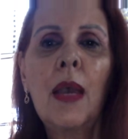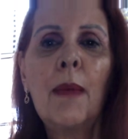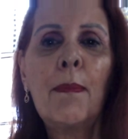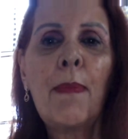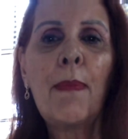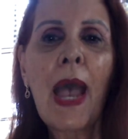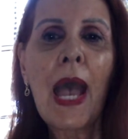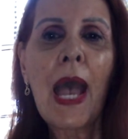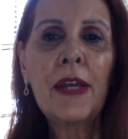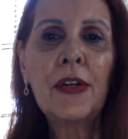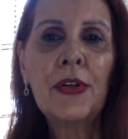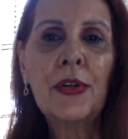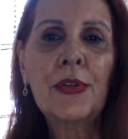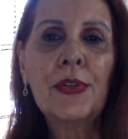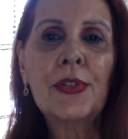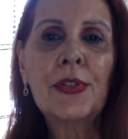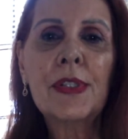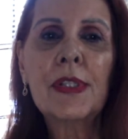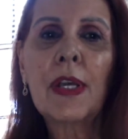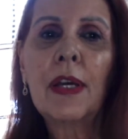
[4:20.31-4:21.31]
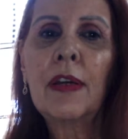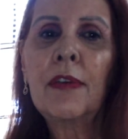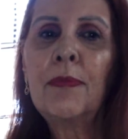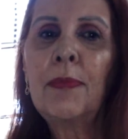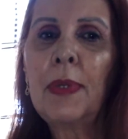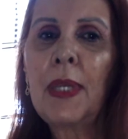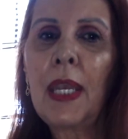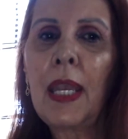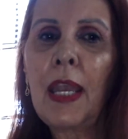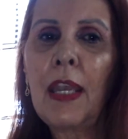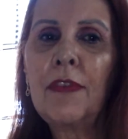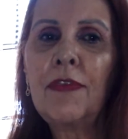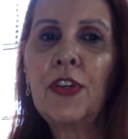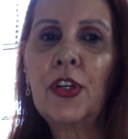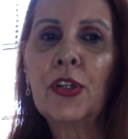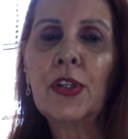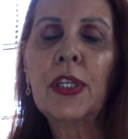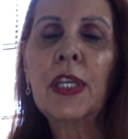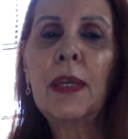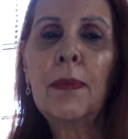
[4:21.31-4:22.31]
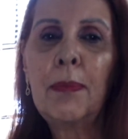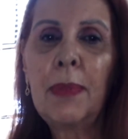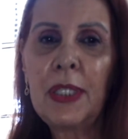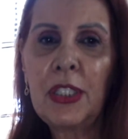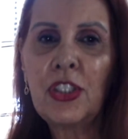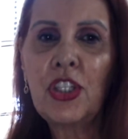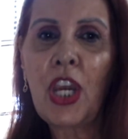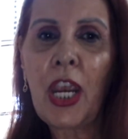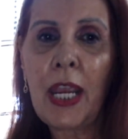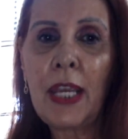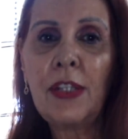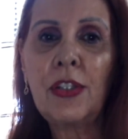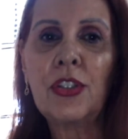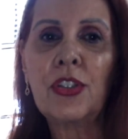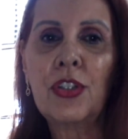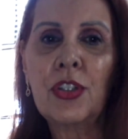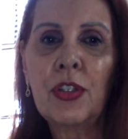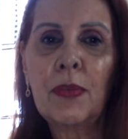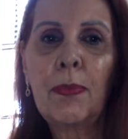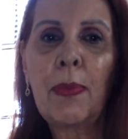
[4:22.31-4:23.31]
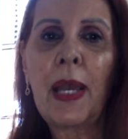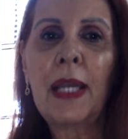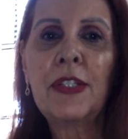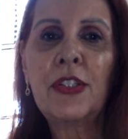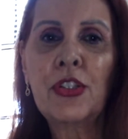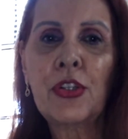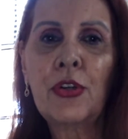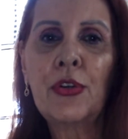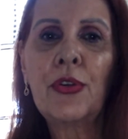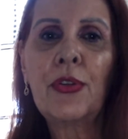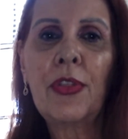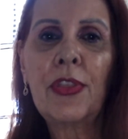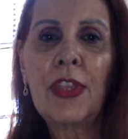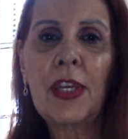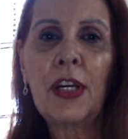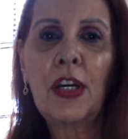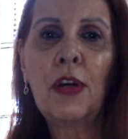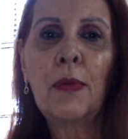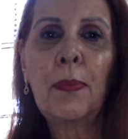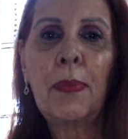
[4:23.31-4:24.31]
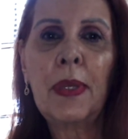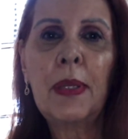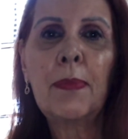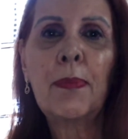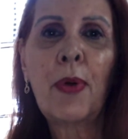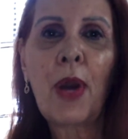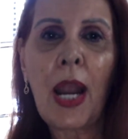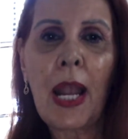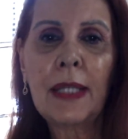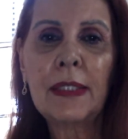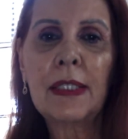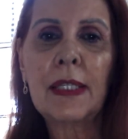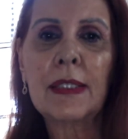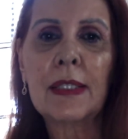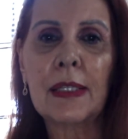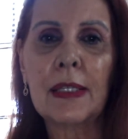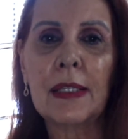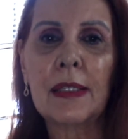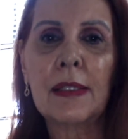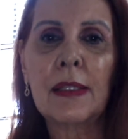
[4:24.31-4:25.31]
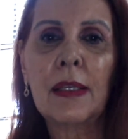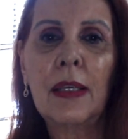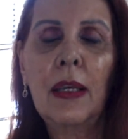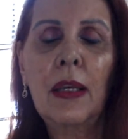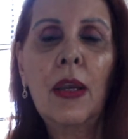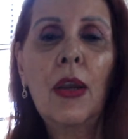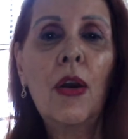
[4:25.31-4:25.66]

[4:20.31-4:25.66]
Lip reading: Patterns of behavior can be changed by certain therapy practices